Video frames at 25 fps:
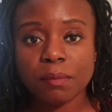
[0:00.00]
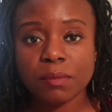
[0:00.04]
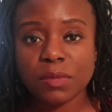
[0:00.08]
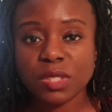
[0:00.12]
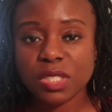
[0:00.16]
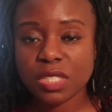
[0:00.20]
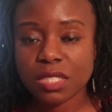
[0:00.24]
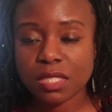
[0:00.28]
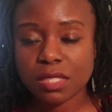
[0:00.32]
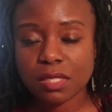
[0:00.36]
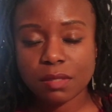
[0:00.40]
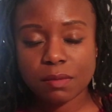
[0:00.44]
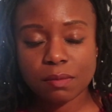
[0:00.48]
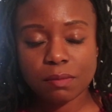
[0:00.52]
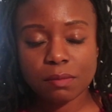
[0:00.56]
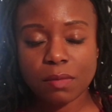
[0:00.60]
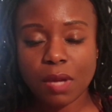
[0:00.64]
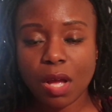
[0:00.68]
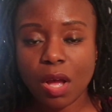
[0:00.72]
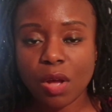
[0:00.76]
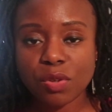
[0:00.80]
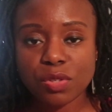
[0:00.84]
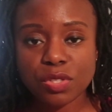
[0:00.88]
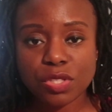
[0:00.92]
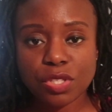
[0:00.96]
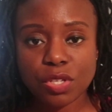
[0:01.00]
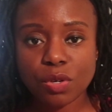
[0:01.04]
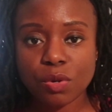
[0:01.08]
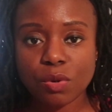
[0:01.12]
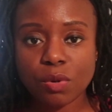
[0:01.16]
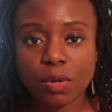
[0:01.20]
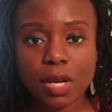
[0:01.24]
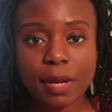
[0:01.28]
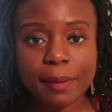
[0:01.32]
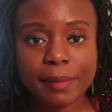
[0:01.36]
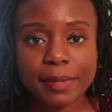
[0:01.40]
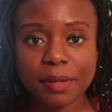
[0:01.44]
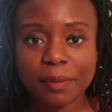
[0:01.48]
just also
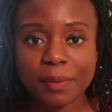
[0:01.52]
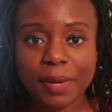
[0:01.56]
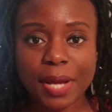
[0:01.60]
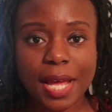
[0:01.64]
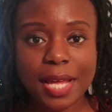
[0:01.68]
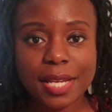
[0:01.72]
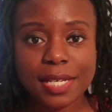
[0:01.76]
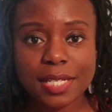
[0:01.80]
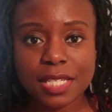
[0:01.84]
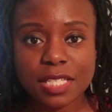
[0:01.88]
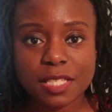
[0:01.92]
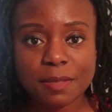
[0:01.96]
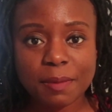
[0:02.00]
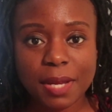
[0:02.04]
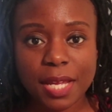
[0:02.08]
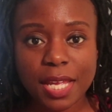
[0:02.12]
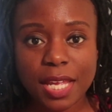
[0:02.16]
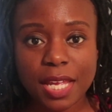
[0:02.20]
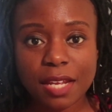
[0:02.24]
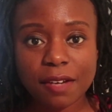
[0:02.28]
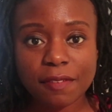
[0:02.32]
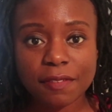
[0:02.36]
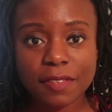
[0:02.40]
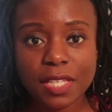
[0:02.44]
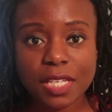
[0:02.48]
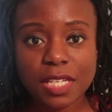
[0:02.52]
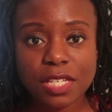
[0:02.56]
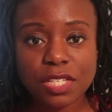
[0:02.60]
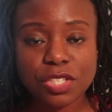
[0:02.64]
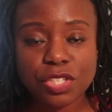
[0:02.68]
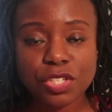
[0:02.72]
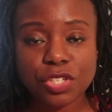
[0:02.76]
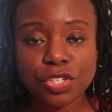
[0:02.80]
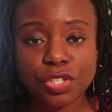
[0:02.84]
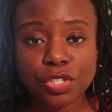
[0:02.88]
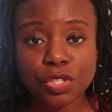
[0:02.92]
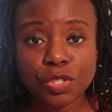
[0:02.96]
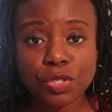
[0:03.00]
coming up with ideas in my head of things to
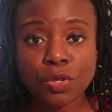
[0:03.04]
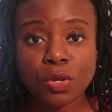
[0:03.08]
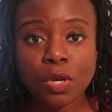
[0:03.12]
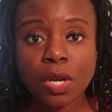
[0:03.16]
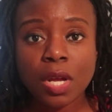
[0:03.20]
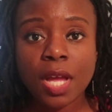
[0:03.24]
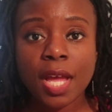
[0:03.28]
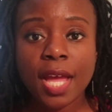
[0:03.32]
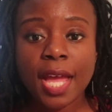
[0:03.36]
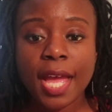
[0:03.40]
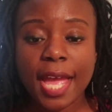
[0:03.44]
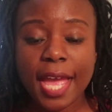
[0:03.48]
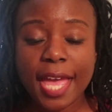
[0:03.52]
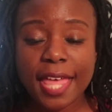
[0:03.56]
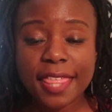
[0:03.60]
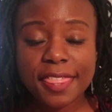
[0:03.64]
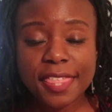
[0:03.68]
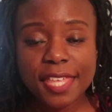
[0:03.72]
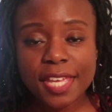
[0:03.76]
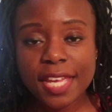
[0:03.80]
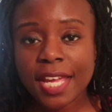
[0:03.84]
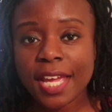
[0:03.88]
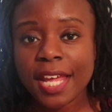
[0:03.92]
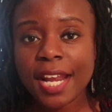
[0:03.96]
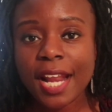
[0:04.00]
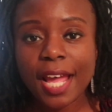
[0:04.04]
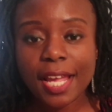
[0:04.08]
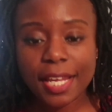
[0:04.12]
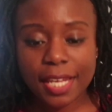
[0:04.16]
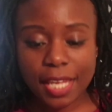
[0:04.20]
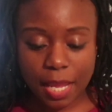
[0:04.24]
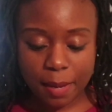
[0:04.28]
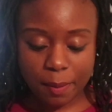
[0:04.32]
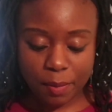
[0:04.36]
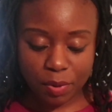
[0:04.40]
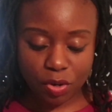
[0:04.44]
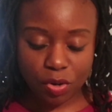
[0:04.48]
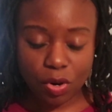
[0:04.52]
do. And then I
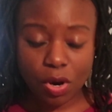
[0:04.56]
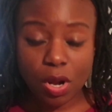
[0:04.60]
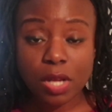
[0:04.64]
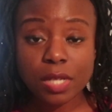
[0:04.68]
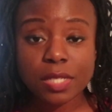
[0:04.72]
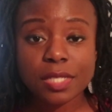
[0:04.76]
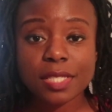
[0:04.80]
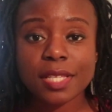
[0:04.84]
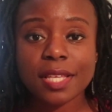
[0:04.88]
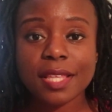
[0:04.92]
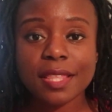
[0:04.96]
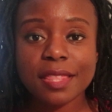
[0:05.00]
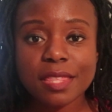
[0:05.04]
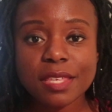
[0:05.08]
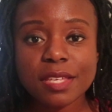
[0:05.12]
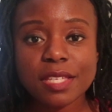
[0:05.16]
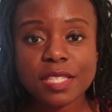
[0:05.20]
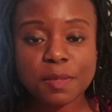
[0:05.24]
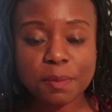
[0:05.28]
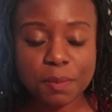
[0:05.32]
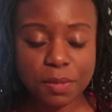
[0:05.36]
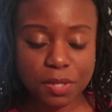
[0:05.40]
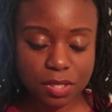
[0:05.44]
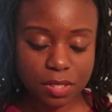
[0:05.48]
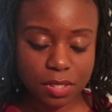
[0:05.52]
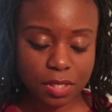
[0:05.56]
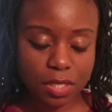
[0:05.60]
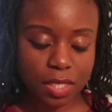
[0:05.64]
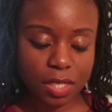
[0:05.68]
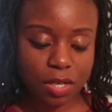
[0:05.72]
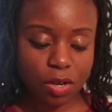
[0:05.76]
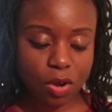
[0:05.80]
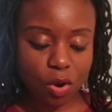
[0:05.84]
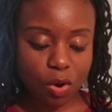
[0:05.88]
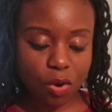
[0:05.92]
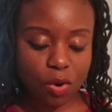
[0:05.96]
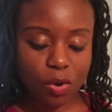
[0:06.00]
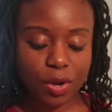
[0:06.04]
came across this book
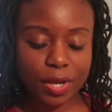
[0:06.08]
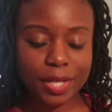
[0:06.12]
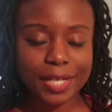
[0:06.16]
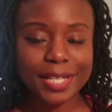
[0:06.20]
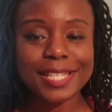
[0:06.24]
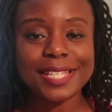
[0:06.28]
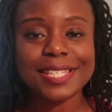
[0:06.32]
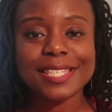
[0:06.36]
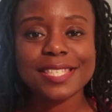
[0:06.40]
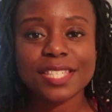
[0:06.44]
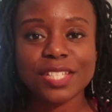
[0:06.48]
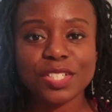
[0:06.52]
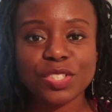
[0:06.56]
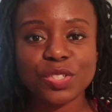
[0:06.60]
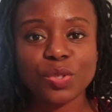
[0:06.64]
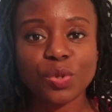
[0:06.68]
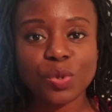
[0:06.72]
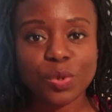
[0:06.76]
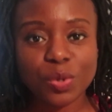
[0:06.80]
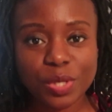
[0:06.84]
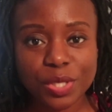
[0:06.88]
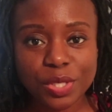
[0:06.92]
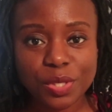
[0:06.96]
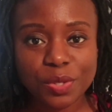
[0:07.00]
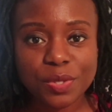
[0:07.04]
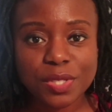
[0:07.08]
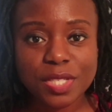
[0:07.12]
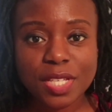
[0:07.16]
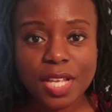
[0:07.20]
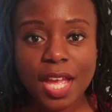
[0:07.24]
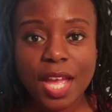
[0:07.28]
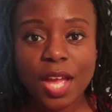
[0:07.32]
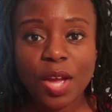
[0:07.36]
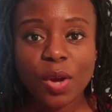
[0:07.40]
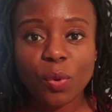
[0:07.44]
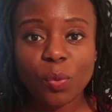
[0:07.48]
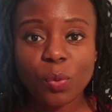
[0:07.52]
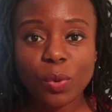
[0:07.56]
on essential oils.
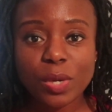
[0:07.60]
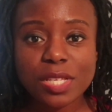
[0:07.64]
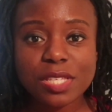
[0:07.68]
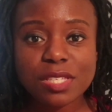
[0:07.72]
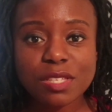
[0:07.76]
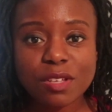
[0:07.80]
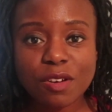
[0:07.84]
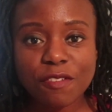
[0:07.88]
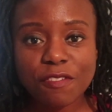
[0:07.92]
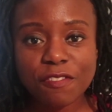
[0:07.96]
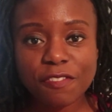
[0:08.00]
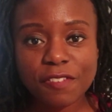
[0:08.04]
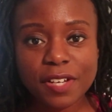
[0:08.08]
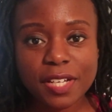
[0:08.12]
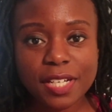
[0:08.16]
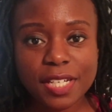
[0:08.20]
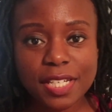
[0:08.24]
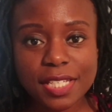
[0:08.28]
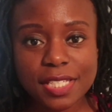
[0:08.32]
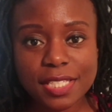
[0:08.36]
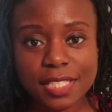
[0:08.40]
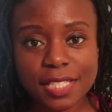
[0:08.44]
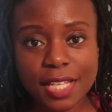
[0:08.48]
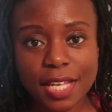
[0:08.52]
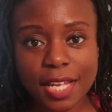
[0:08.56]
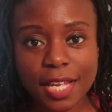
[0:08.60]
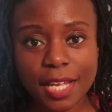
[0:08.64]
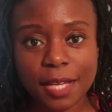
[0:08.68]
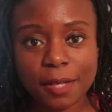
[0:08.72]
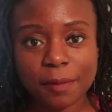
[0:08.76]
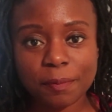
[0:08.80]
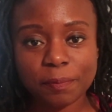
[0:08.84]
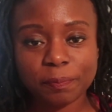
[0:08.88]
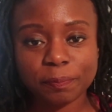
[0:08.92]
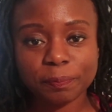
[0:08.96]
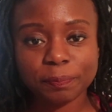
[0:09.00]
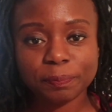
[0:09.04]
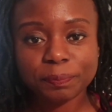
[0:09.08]
What's so funny is
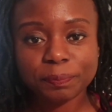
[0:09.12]
that,